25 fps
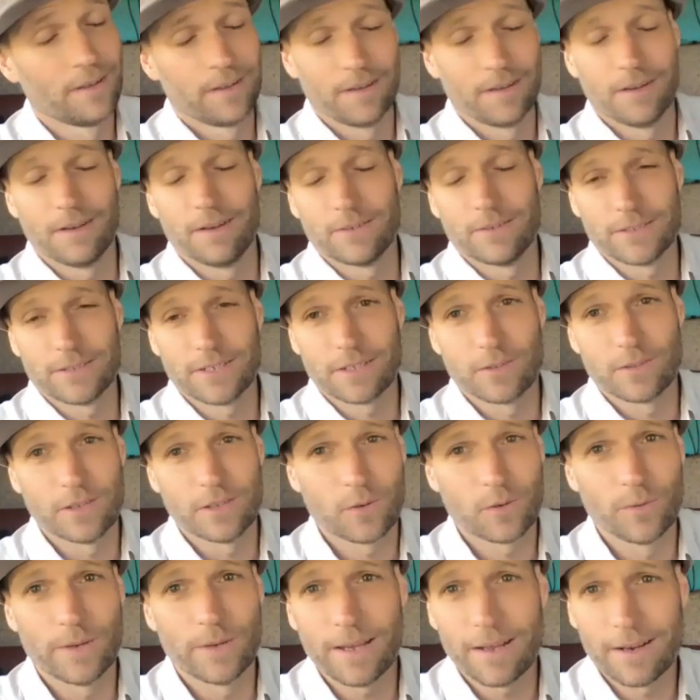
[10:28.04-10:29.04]
and I was like,
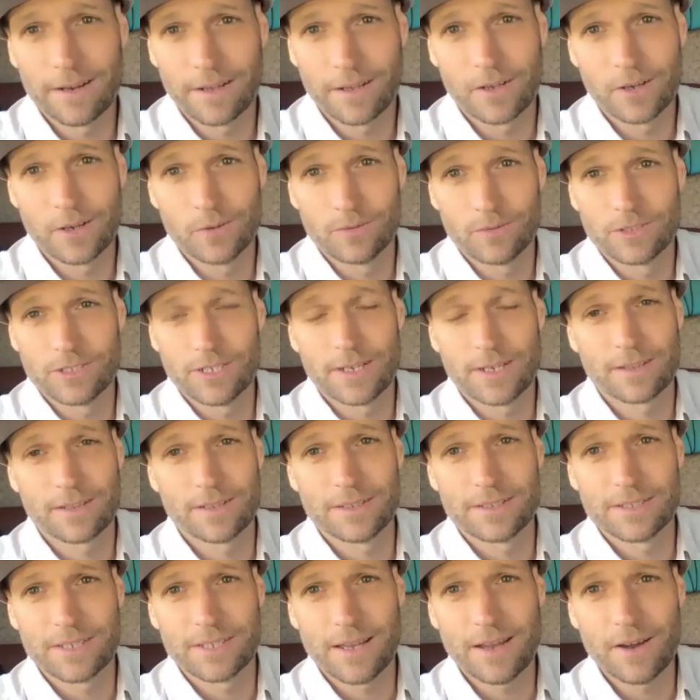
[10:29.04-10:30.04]
look, we got to go check
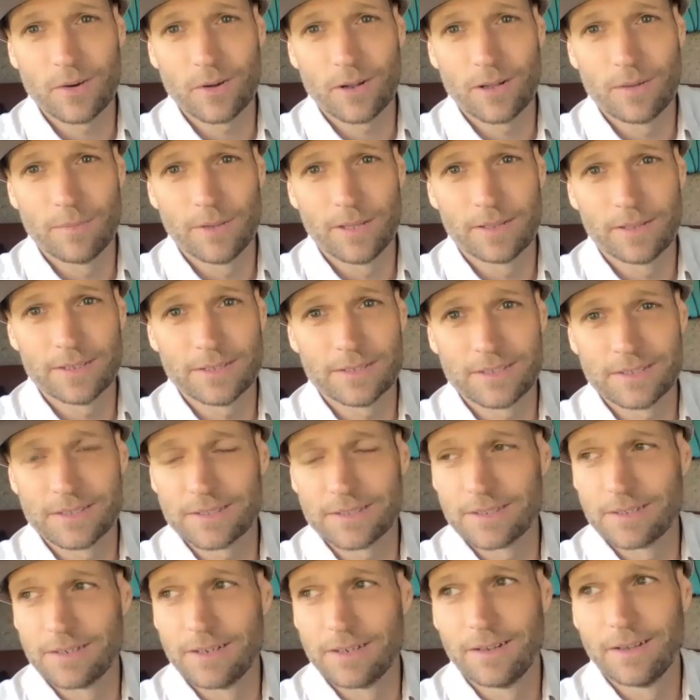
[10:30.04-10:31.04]
this out. I mean, this
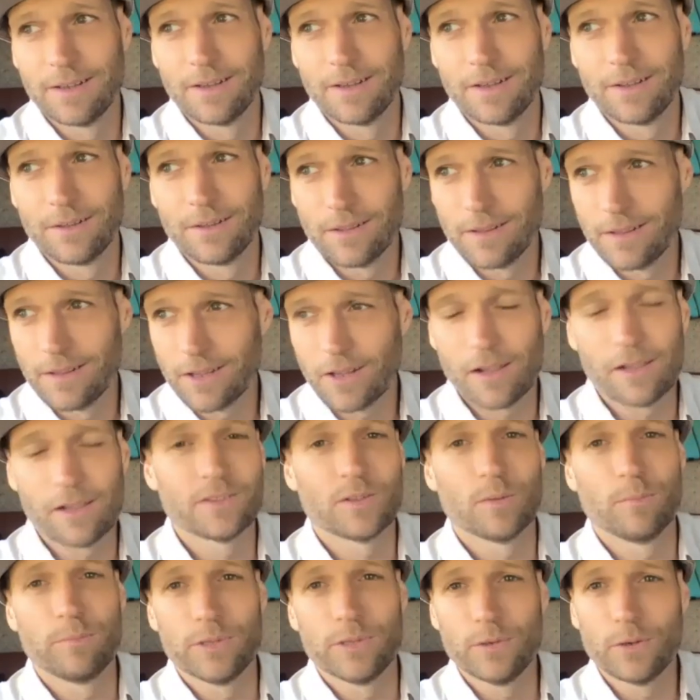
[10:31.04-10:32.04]
is they call it
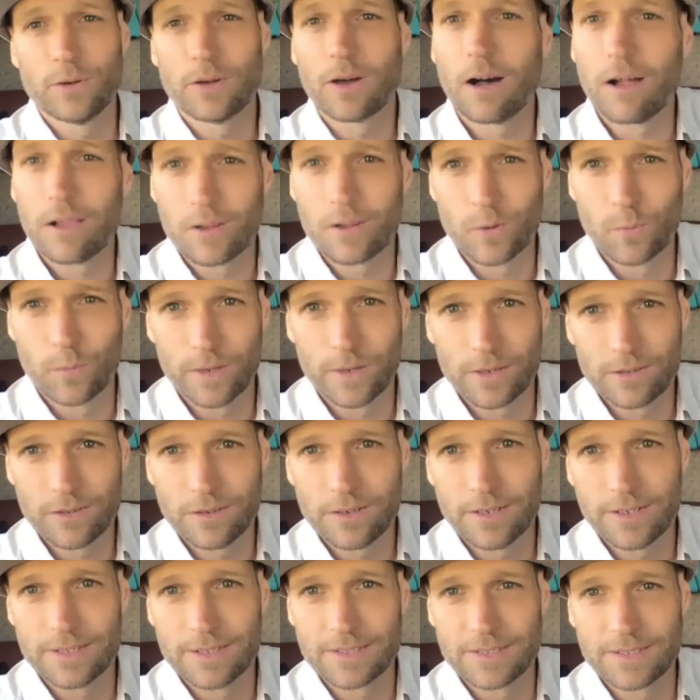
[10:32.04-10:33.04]
the blue collar
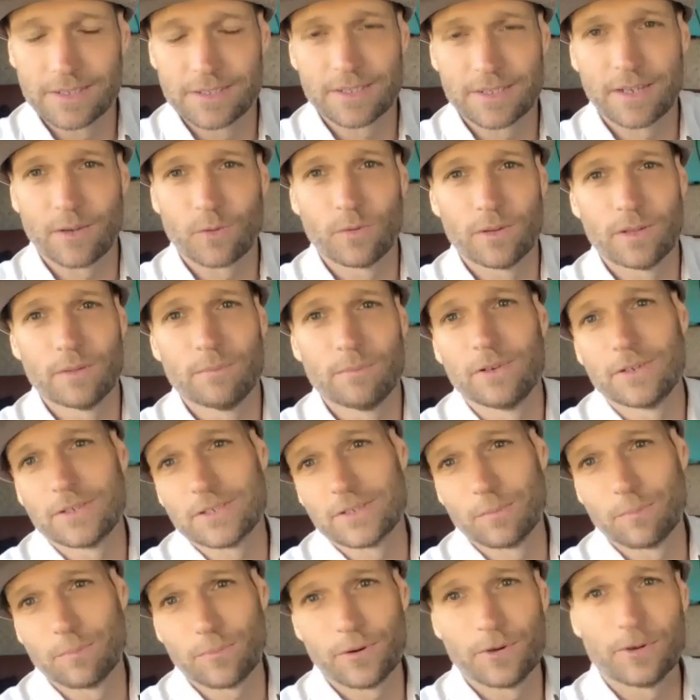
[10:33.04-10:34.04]
wilderness. It's like one of the most
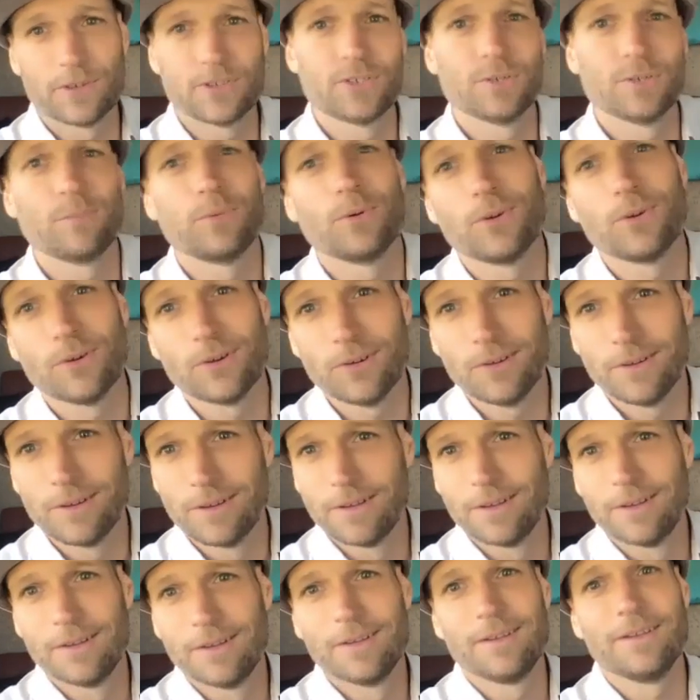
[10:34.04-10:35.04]
approachable,
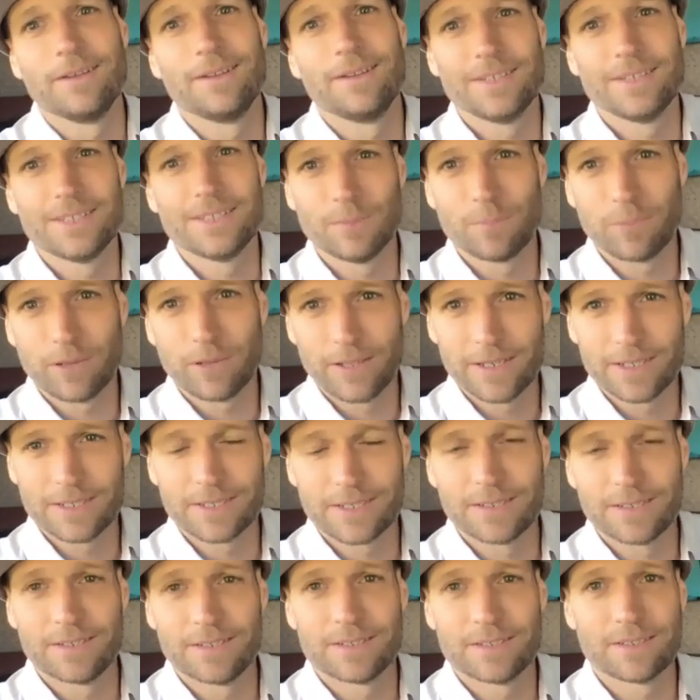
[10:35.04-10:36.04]
easy
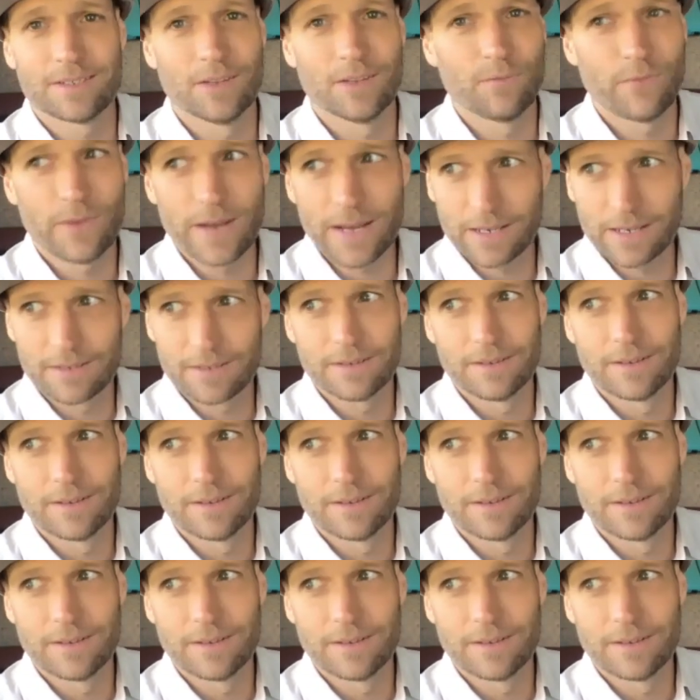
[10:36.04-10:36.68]
places. In fact,